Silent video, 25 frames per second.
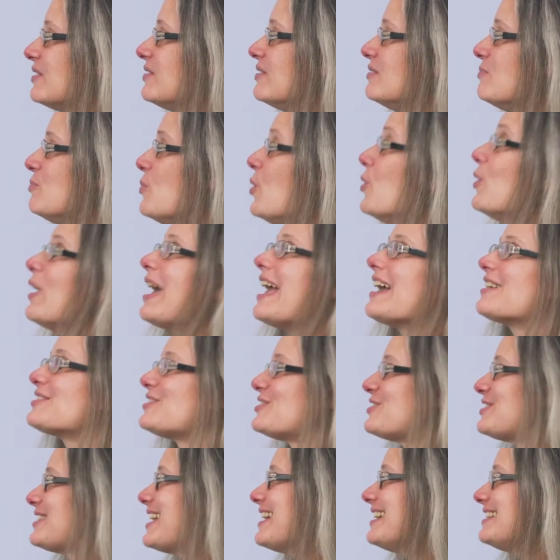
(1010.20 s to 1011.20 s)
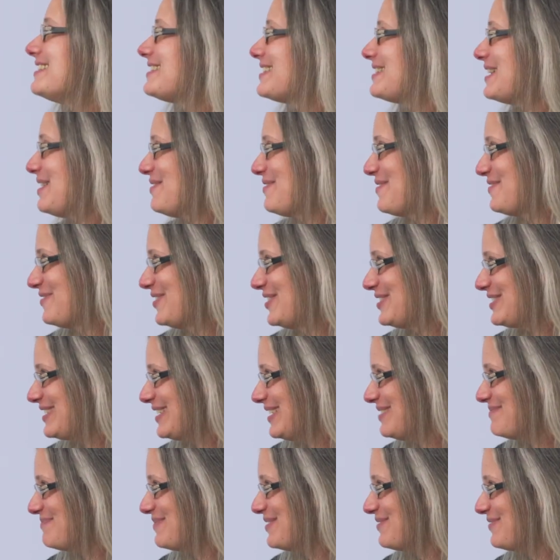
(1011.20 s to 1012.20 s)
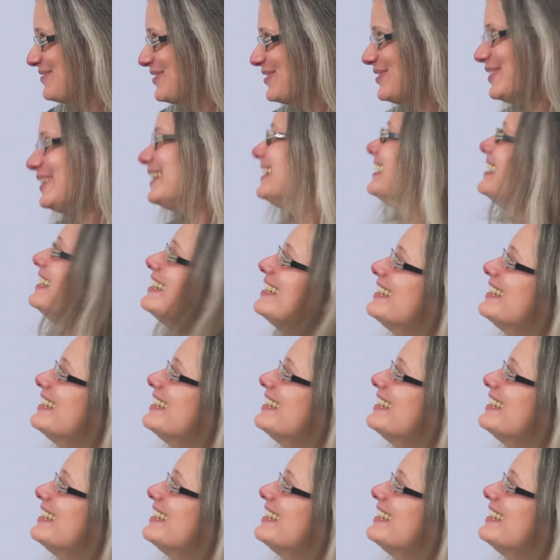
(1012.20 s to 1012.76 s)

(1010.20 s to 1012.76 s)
done more exercise than I've ever done before.